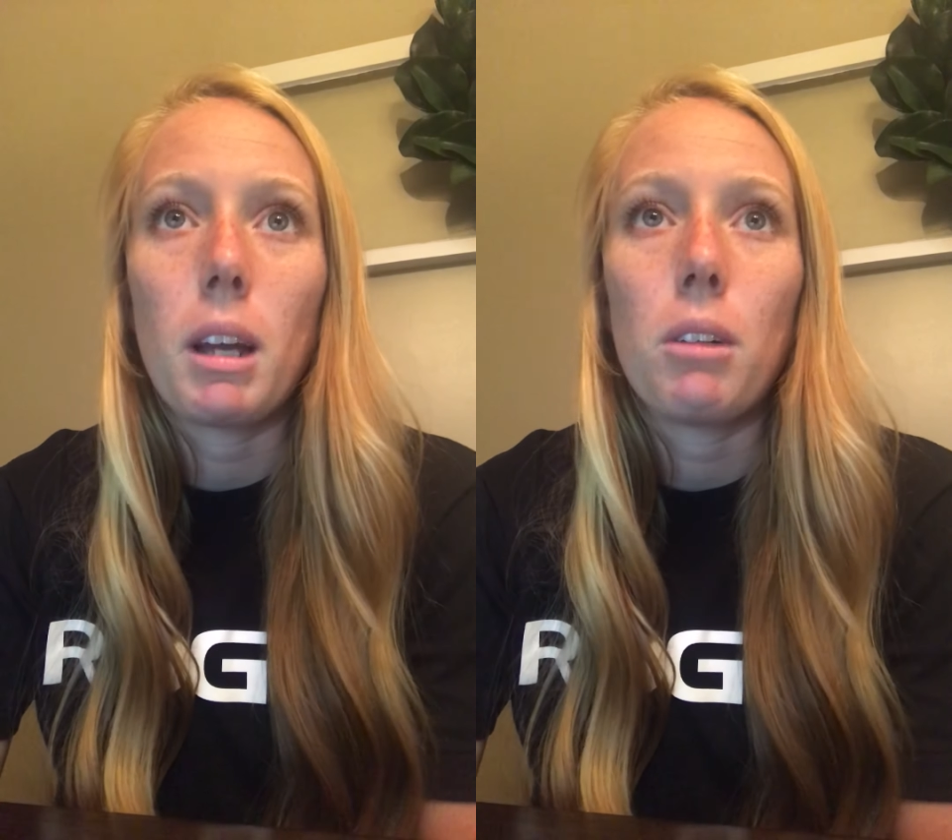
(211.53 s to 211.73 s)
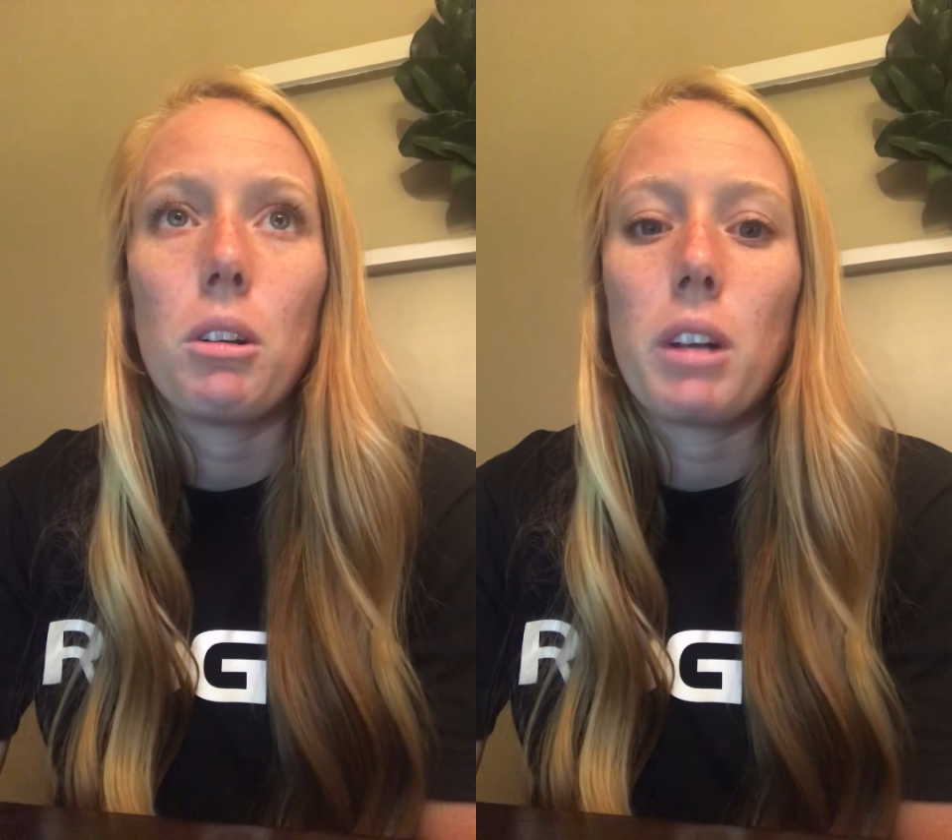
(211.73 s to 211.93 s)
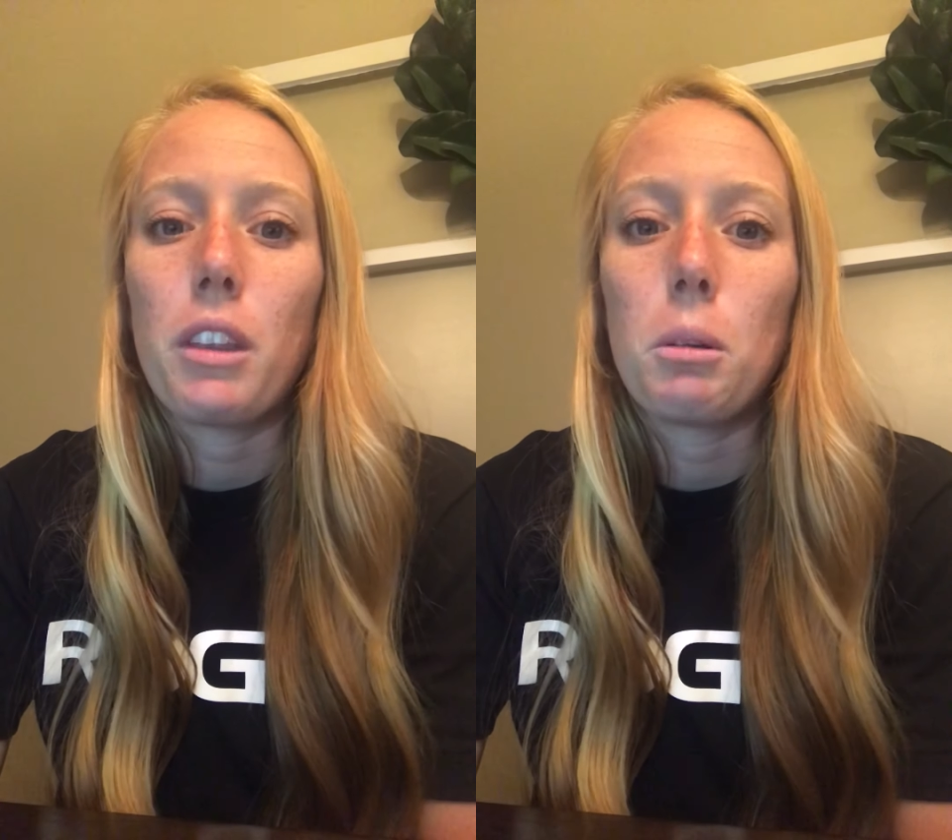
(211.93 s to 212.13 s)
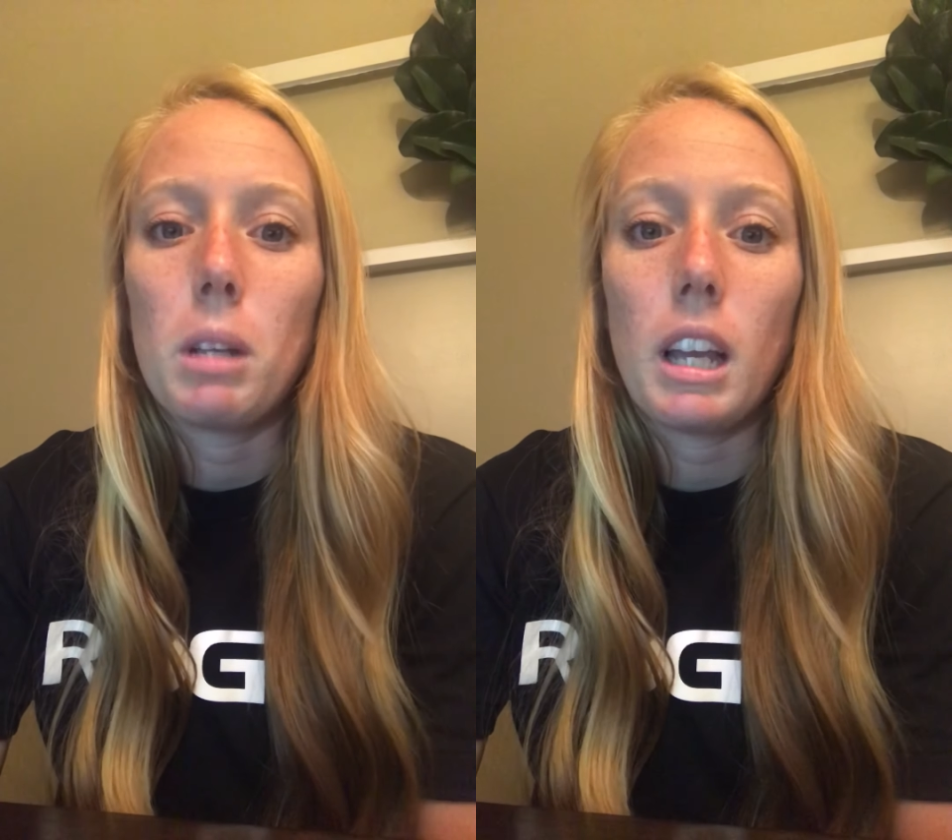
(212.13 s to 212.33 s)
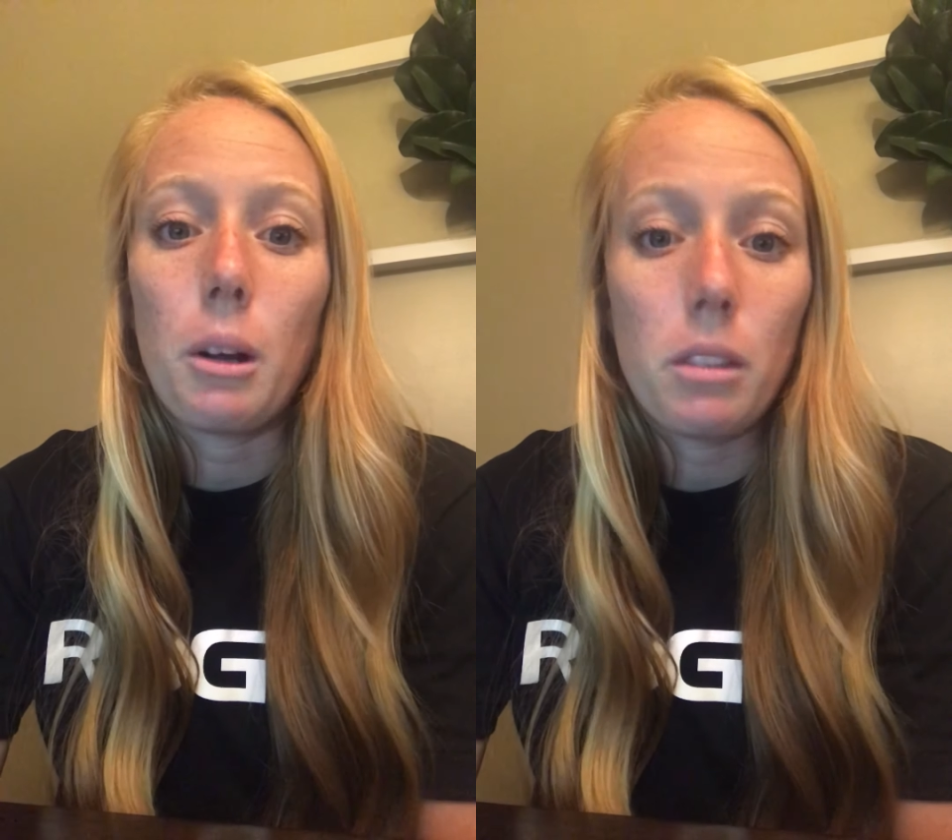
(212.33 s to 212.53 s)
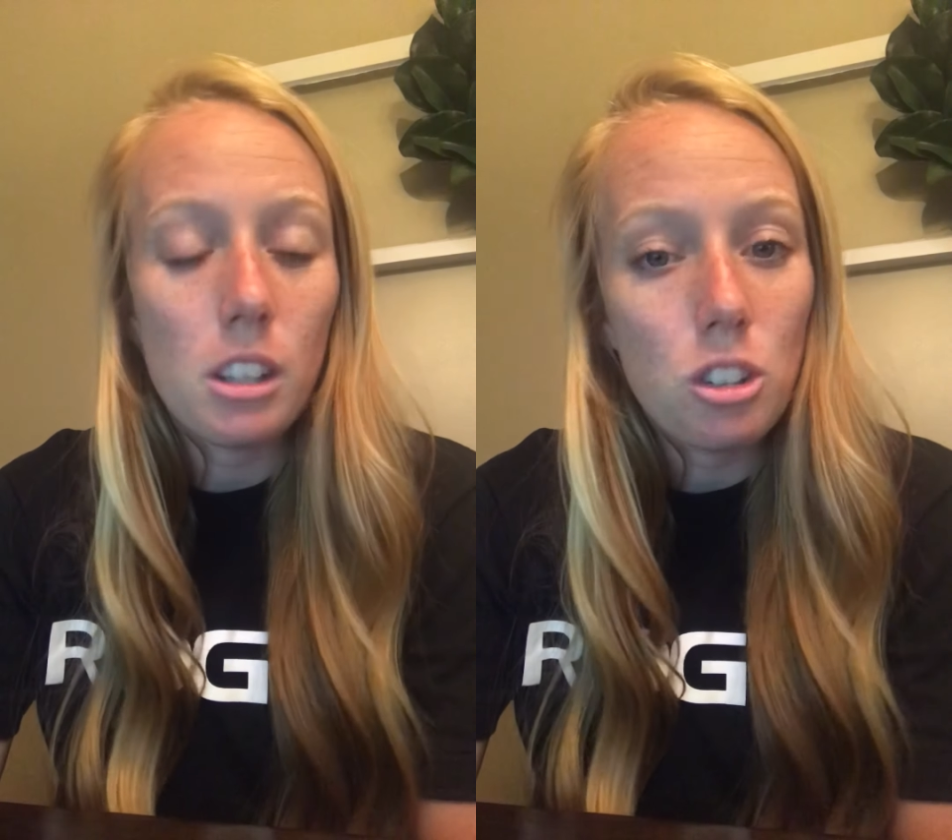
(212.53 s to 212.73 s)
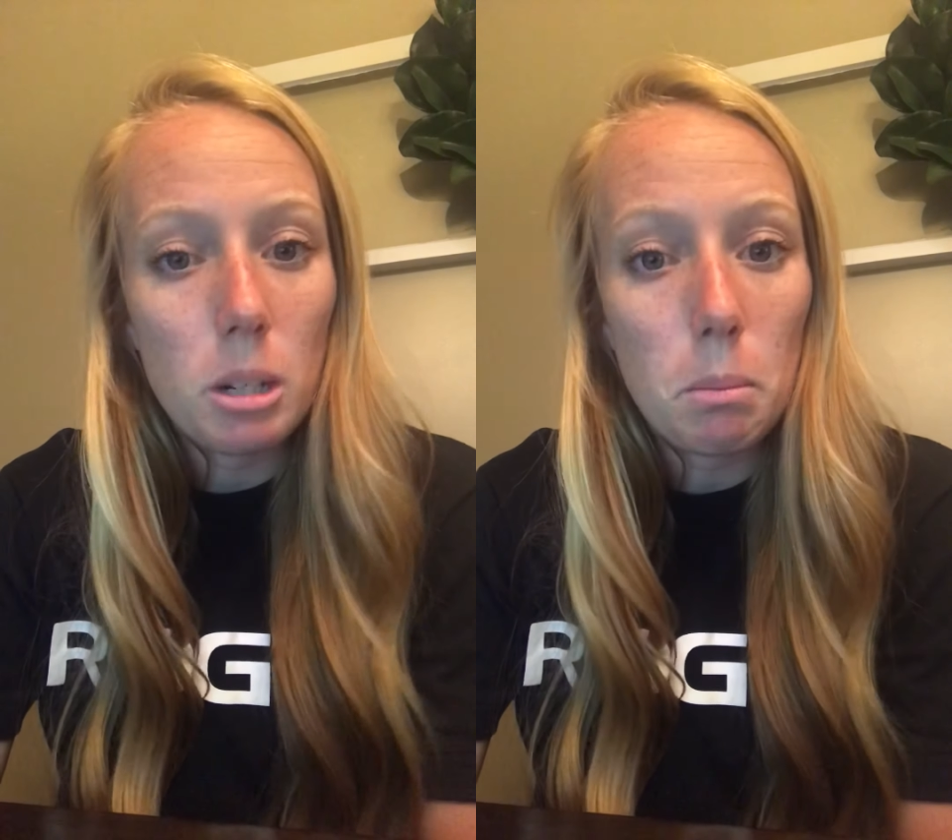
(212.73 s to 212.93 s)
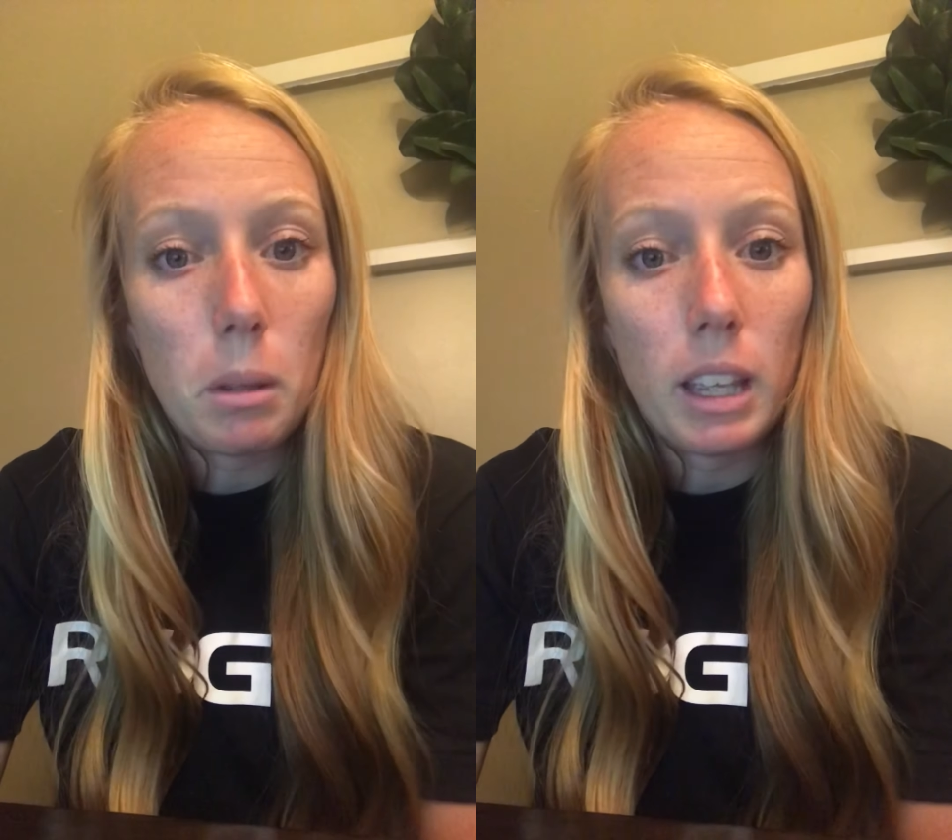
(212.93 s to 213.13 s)
I would rather be out in the
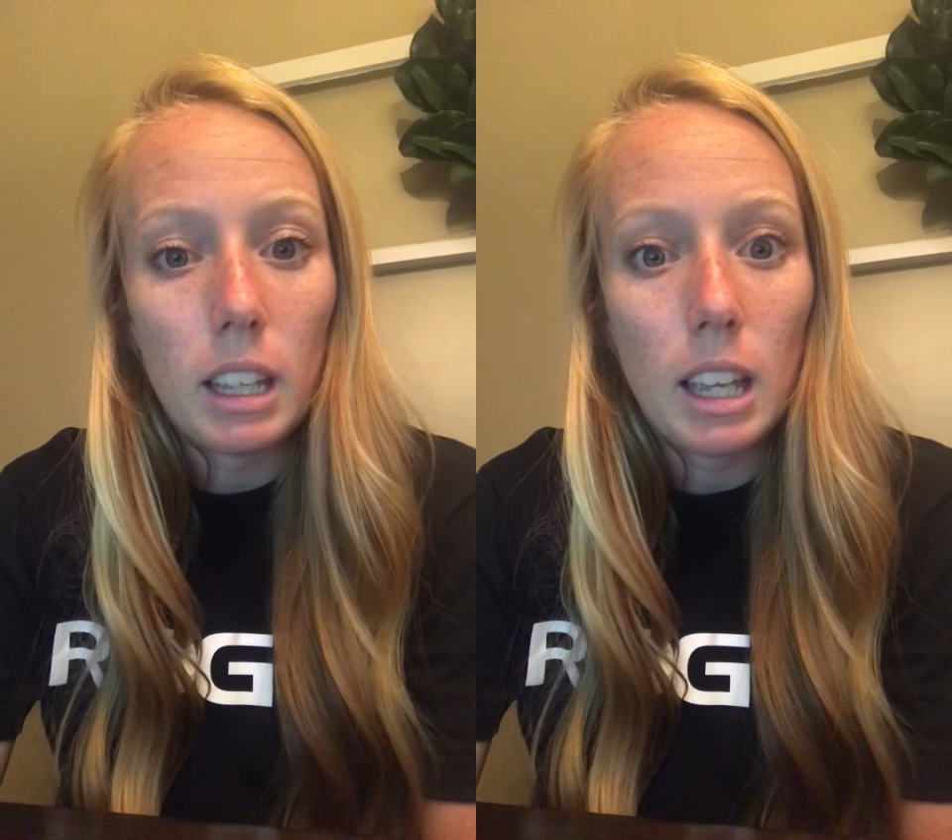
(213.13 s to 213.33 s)
gym playing